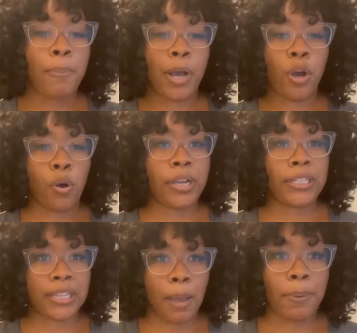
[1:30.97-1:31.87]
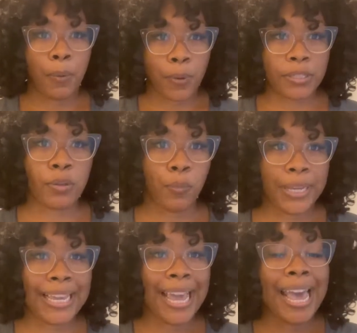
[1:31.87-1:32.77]
but going shopping once a
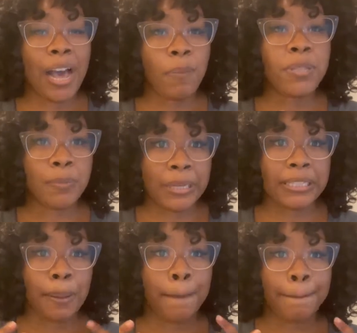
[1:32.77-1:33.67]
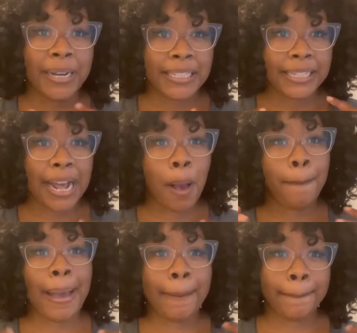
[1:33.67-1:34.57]
week helps me to budget
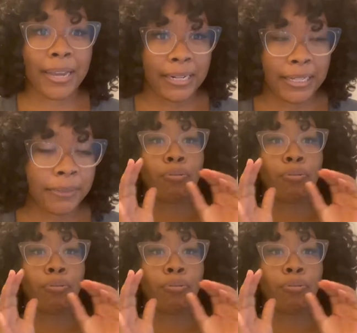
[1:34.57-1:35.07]
out my money.